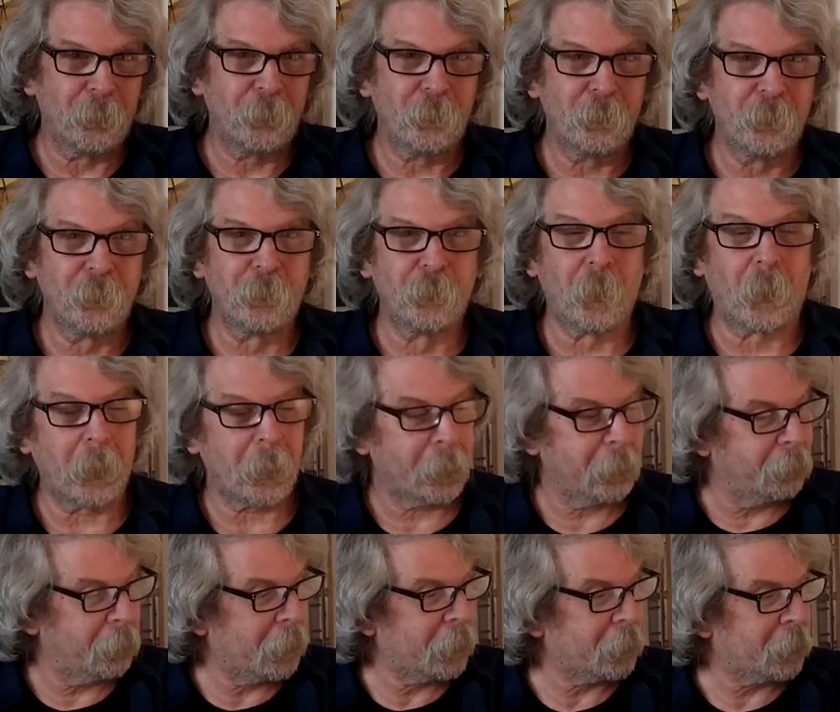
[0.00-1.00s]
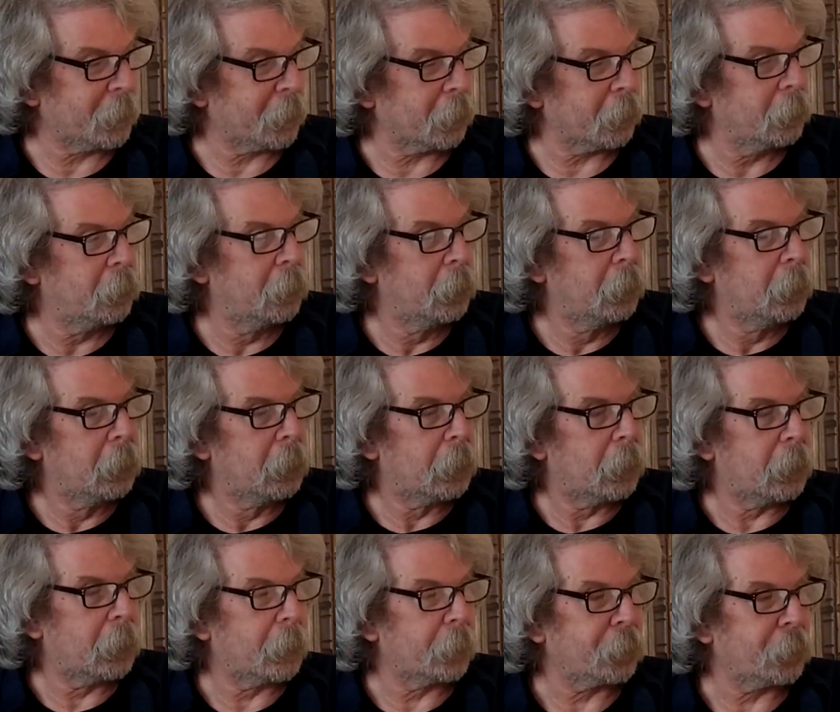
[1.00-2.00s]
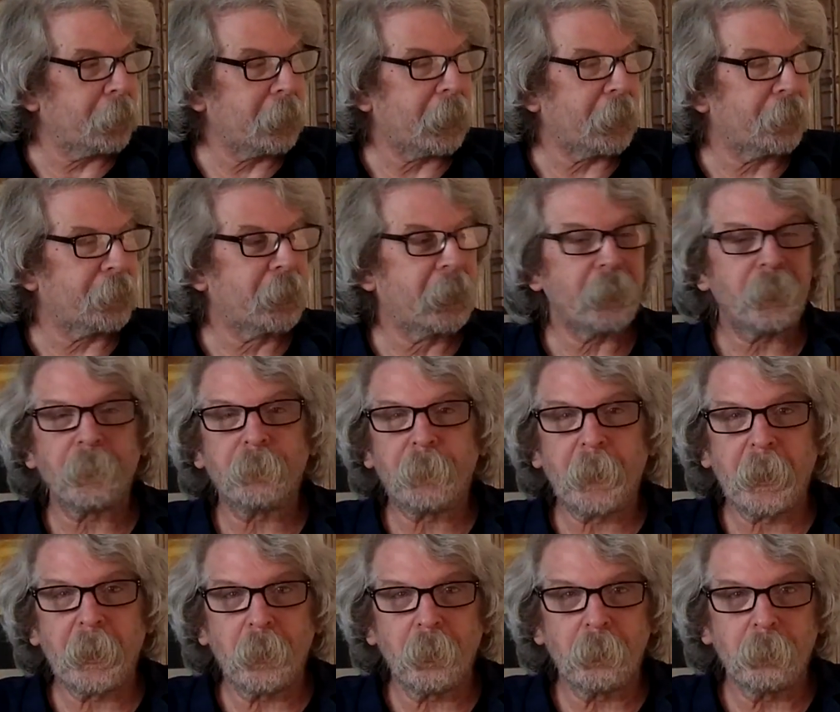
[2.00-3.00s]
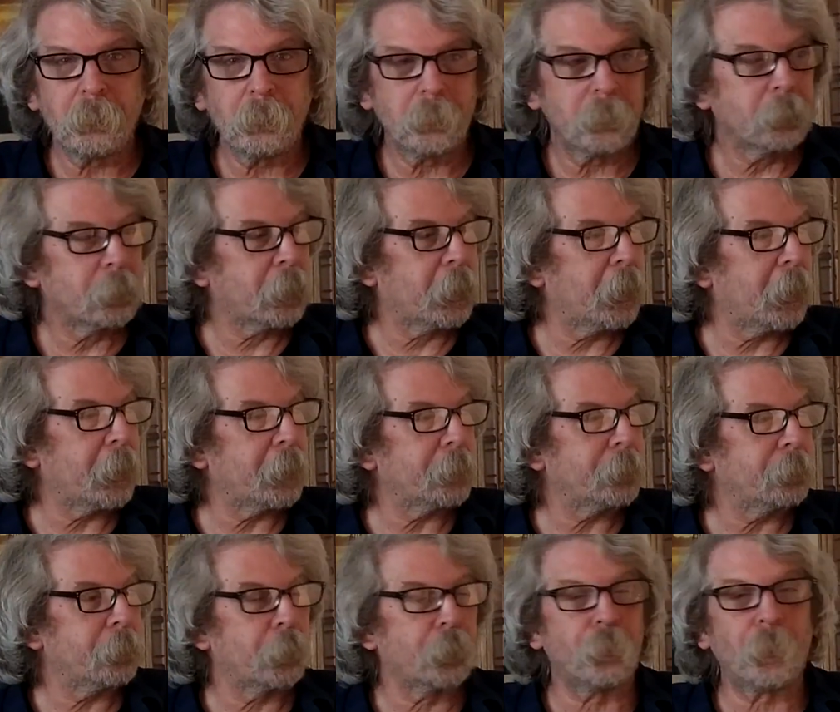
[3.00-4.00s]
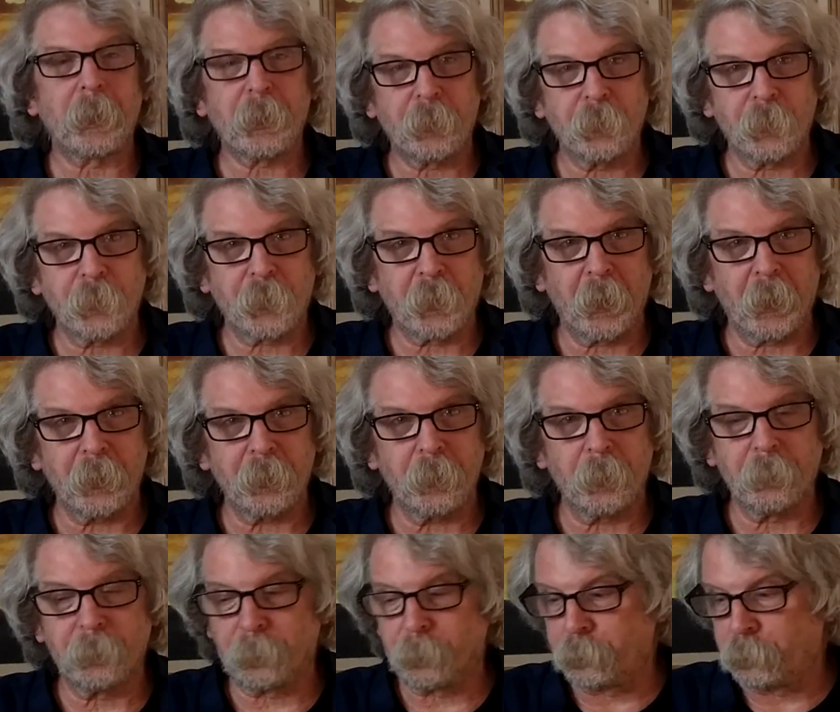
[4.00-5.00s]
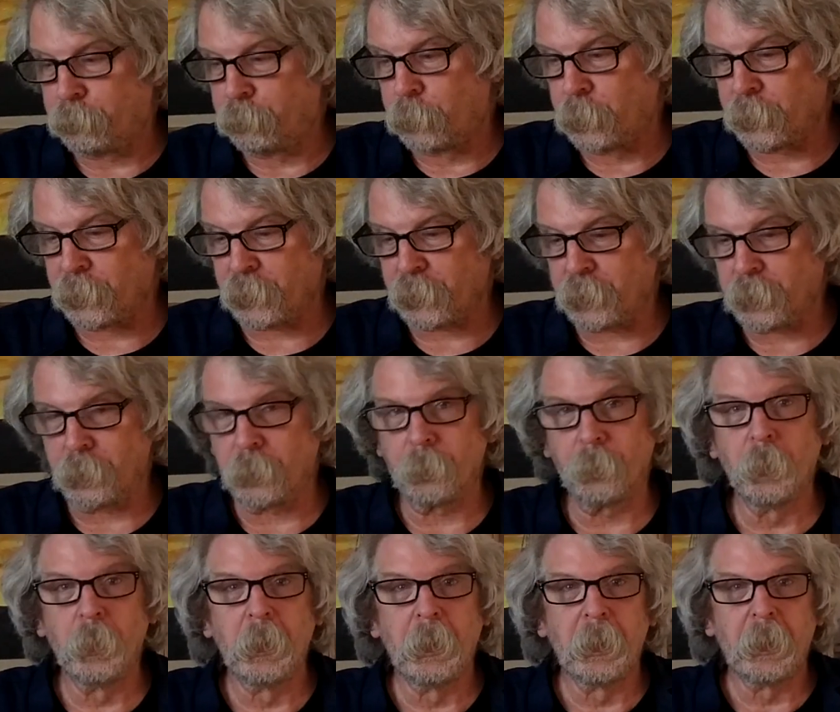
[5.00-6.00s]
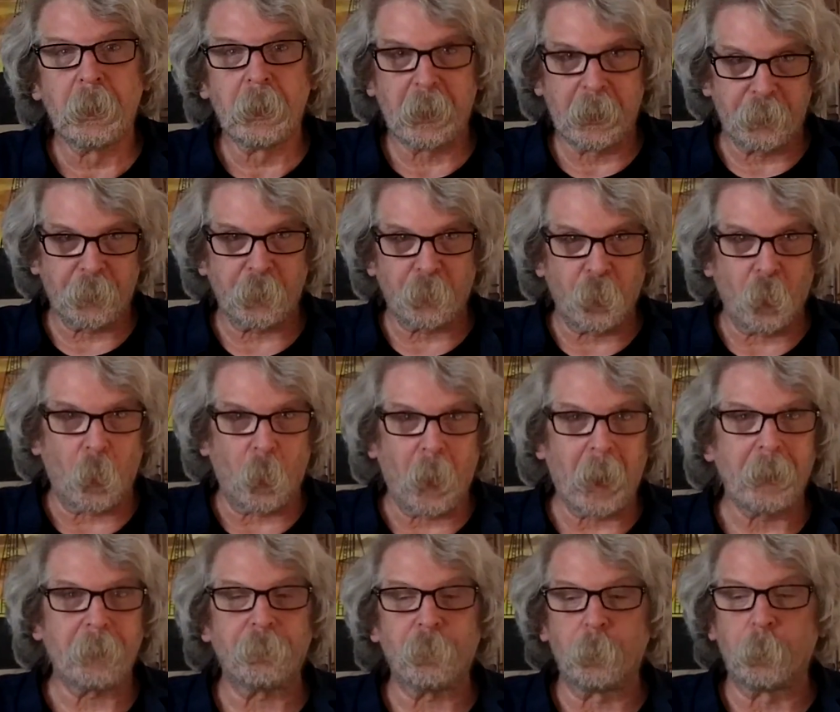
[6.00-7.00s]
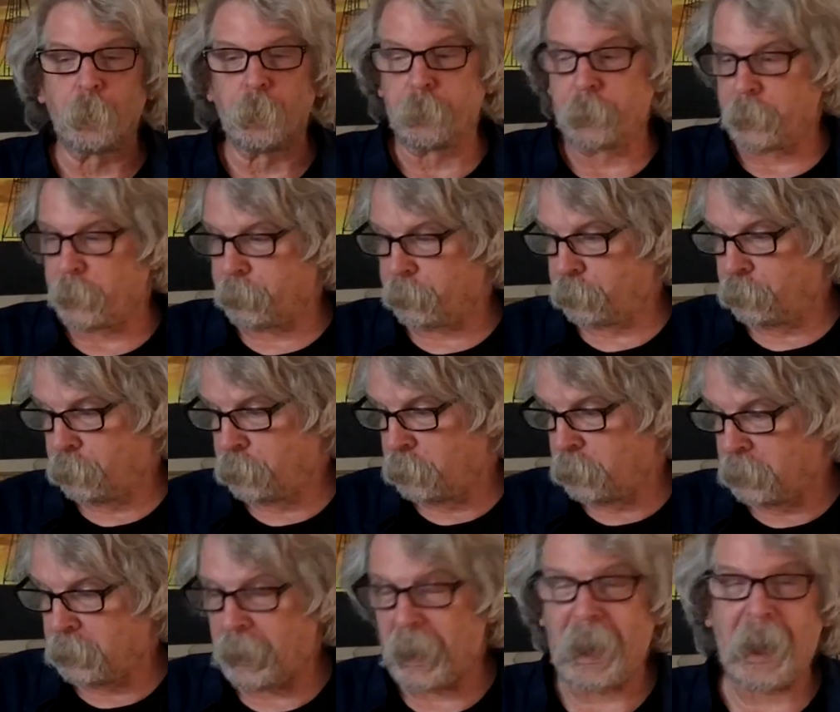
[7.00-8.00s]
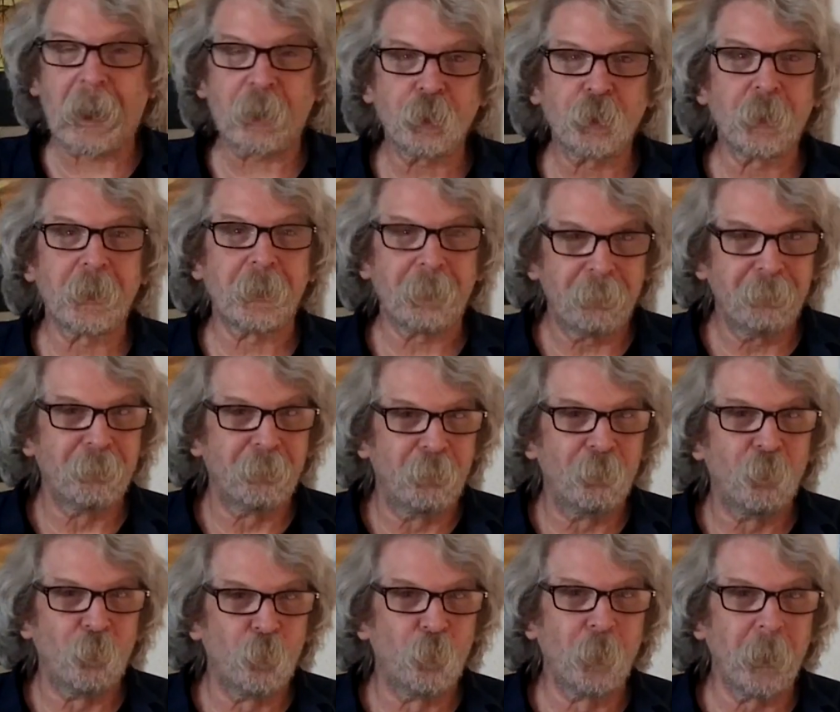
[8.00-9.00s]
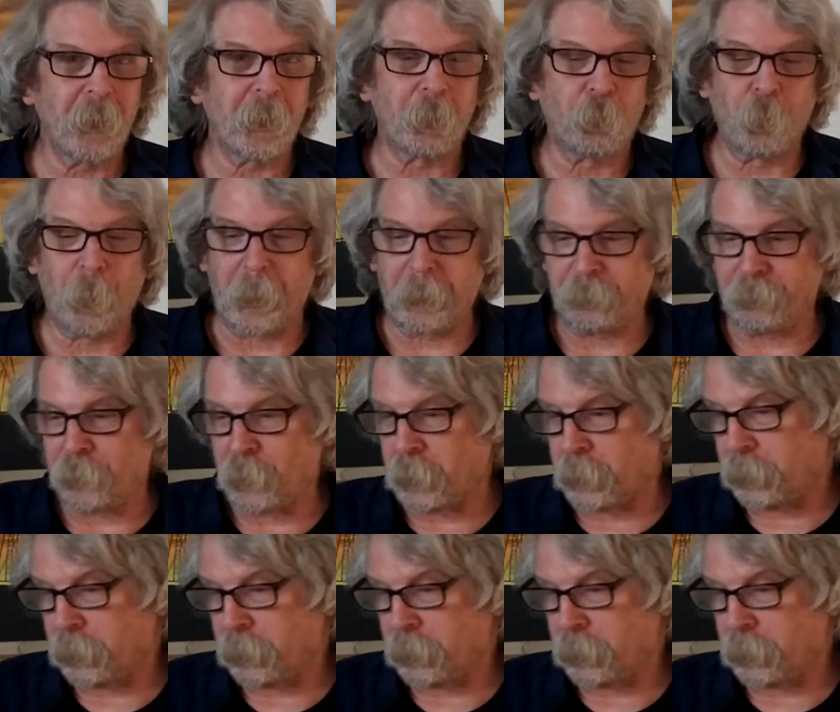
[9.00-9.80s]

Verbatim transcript: dark ending. Uh, so yes, get the final cut, director's cut of Brazil. It's a delightful movie, actually really quite funny.